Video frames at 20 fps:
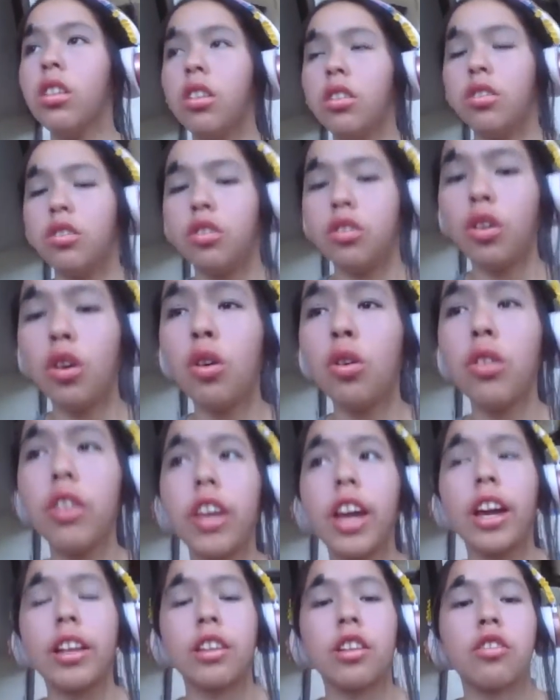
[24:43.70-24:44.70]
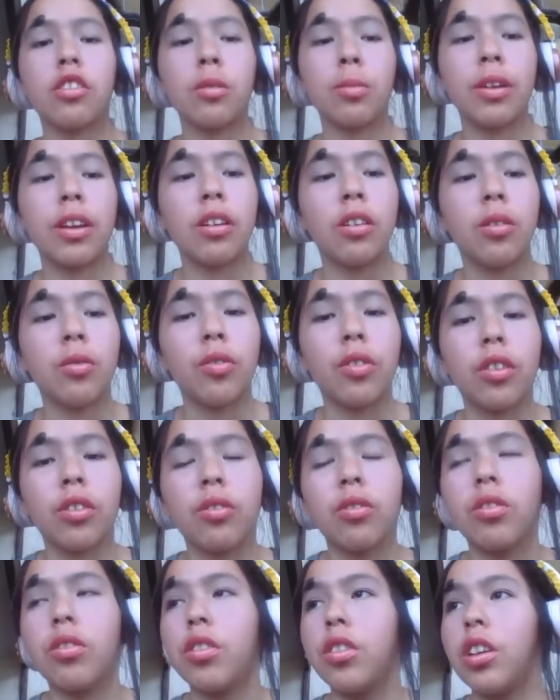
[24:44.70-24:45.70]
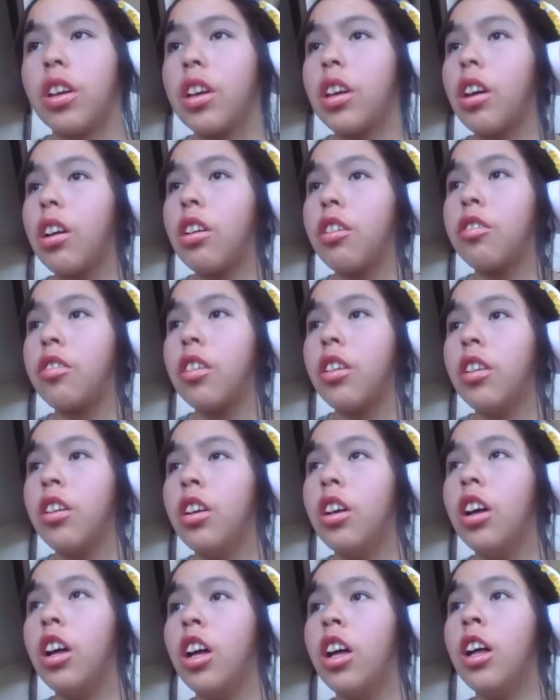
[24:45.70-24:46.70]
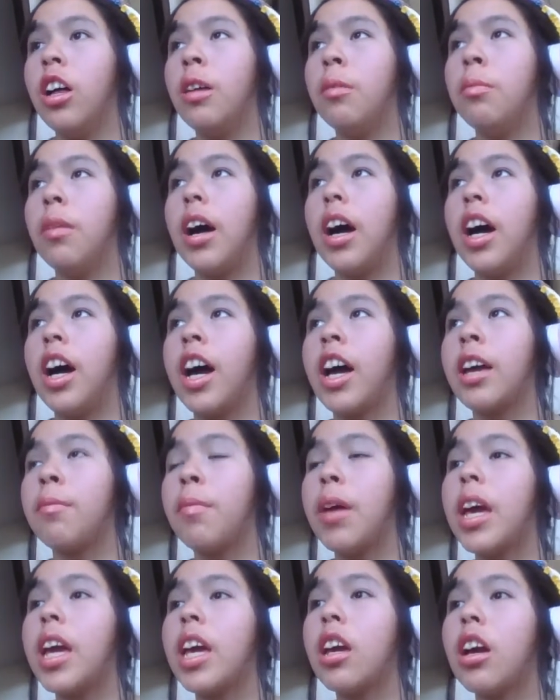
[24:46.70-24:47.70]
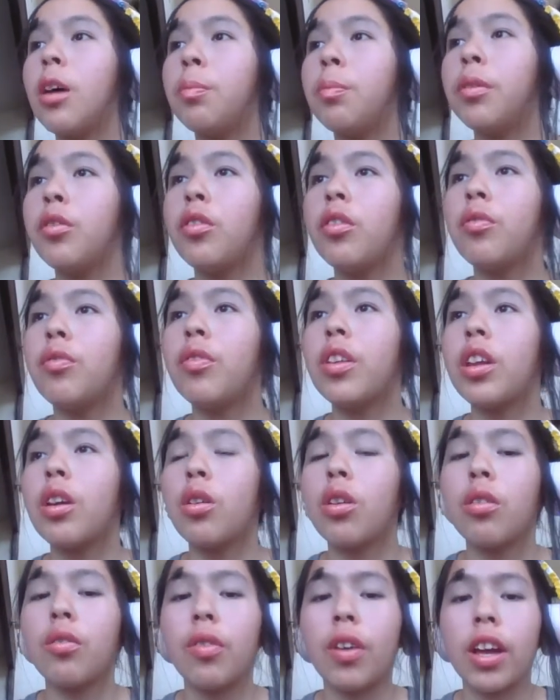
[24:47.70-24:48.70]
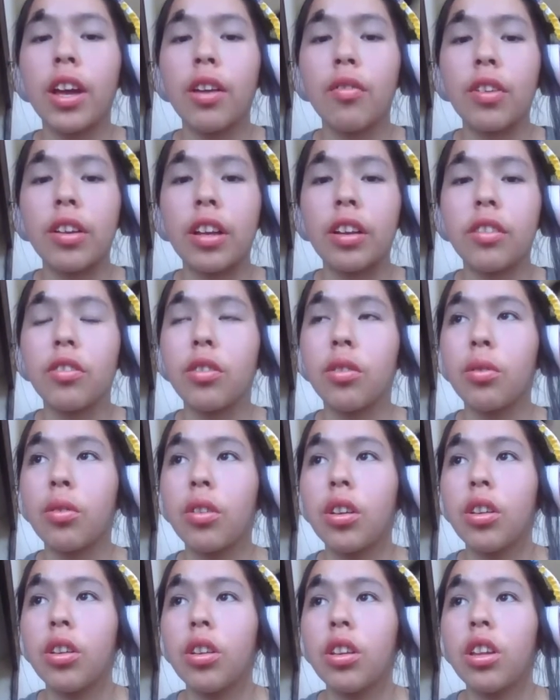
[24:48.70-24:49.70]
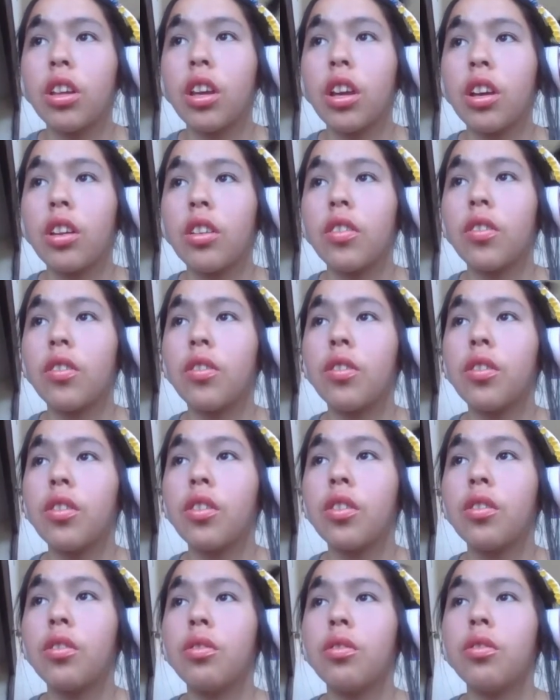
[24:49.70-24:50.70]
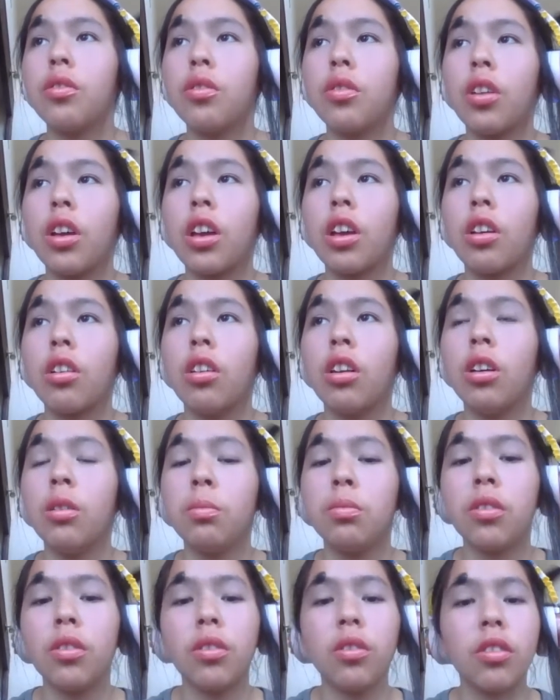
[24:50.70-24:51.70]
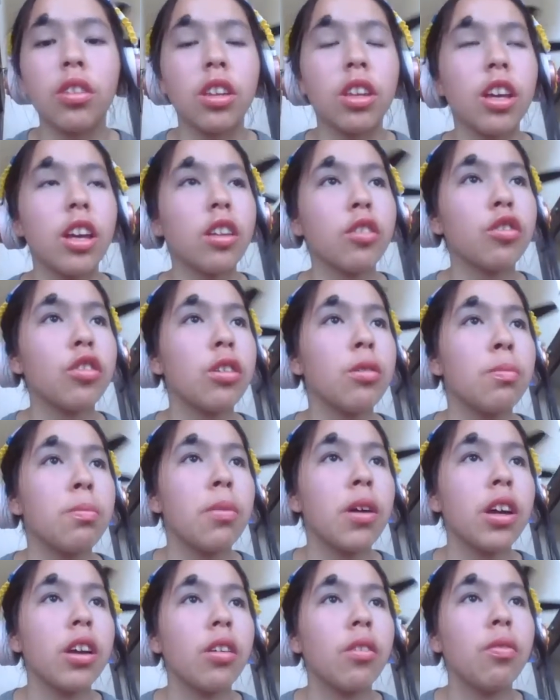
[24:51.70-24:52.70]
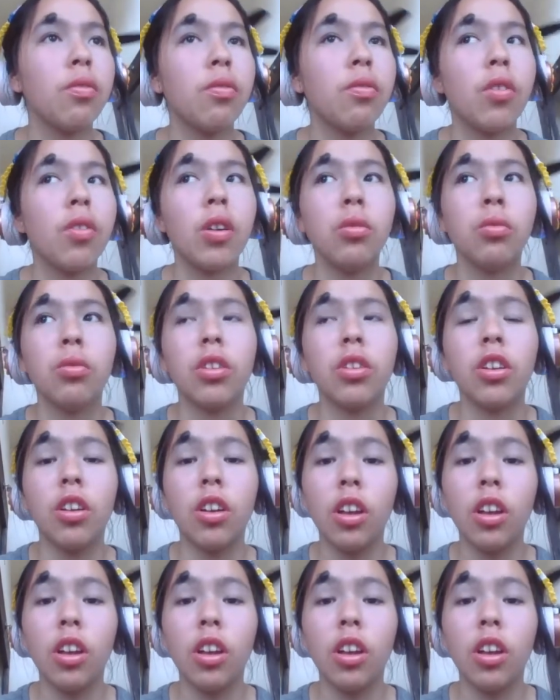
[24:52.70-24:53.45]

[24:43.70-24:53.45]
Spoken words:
So yeah, that's gonna be all for today, guys. I may upload a video if I ever get to, and I hope to actually buy a phone.